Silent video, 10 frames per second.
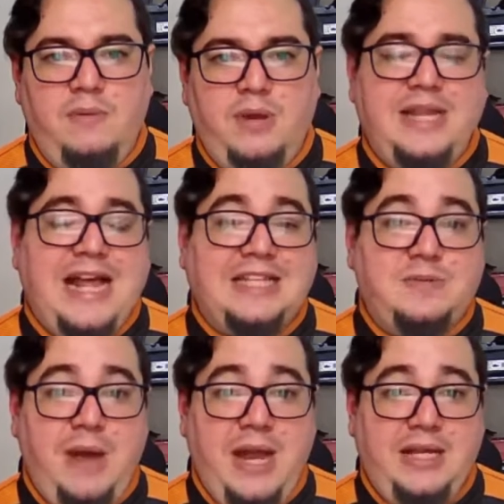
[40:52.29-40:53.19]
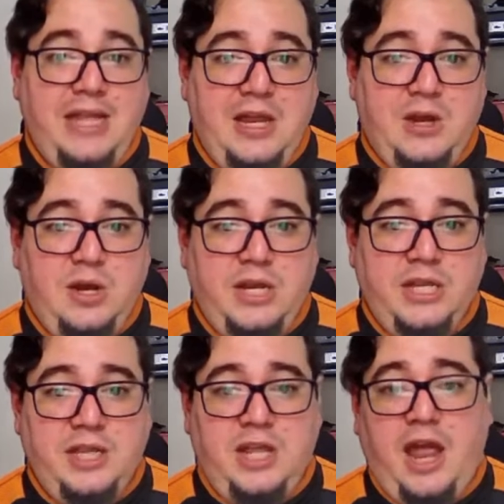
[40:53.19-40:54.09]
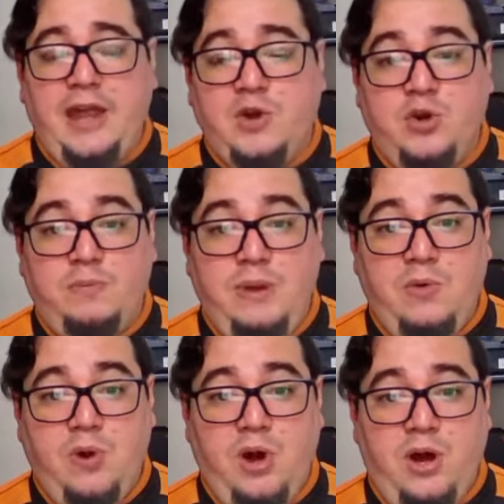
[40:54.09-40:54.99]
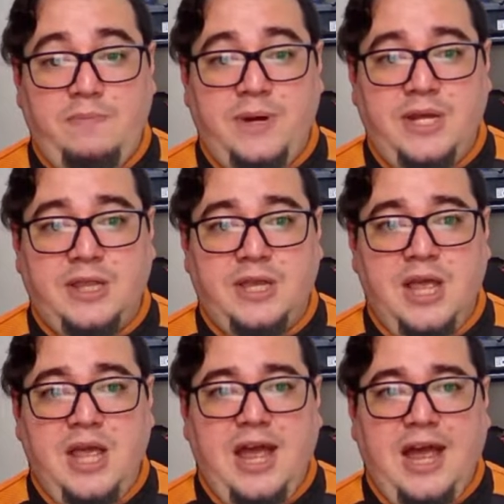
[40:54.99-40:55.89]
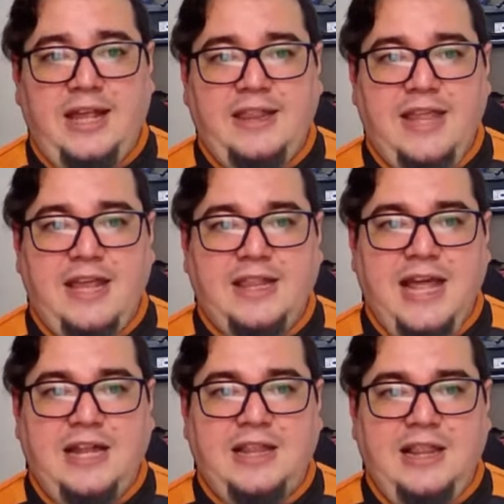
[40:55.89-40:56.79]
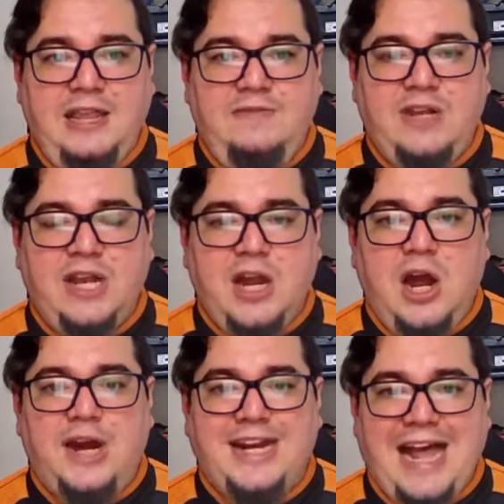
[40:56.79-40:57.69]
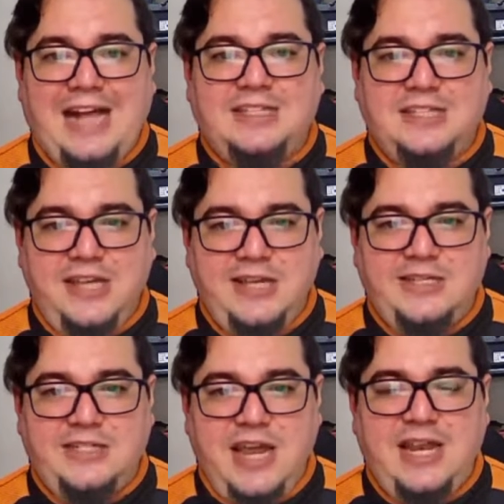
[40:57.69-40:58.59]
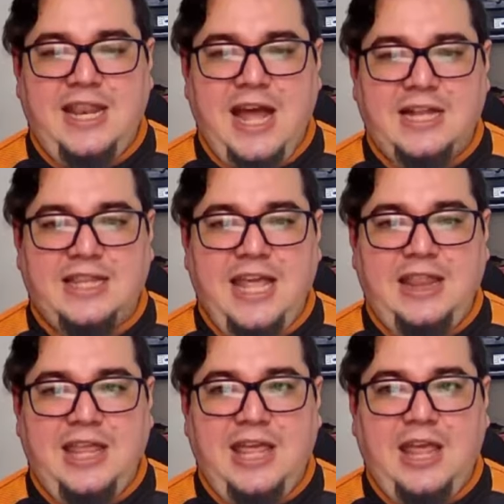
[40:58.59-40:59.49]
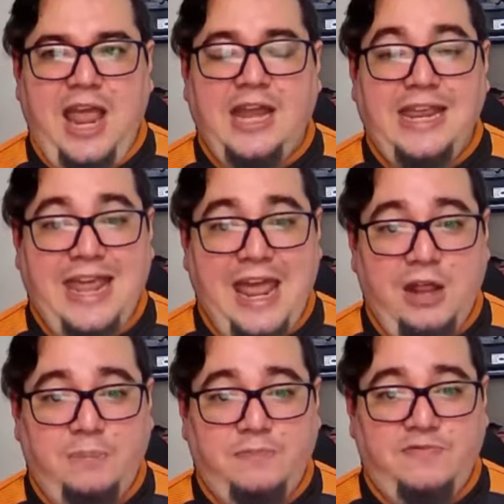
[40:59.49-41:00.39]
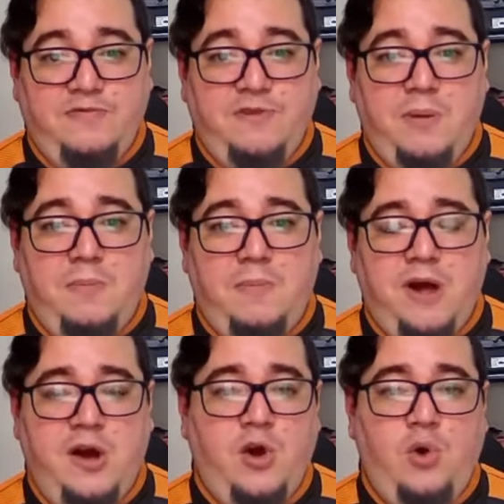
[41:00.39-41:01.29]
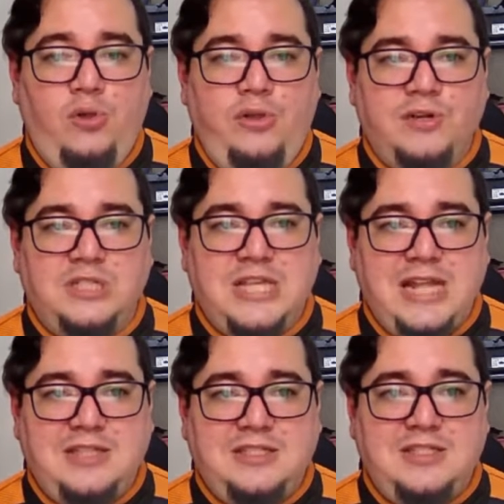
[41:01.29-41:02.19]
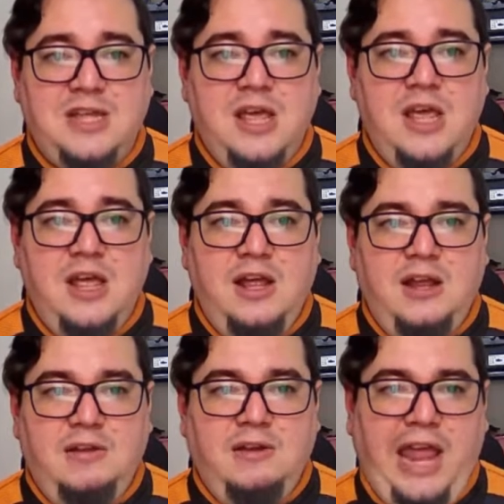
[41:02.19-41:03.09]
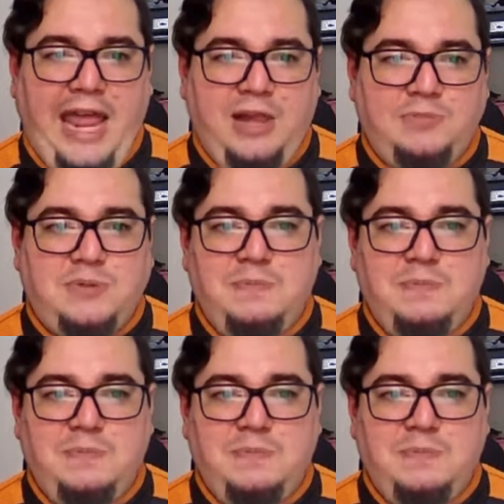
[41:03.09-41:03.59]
That's my take on it. I could be wrong, but I think that leaving the card as is and not getting any help from older sets helps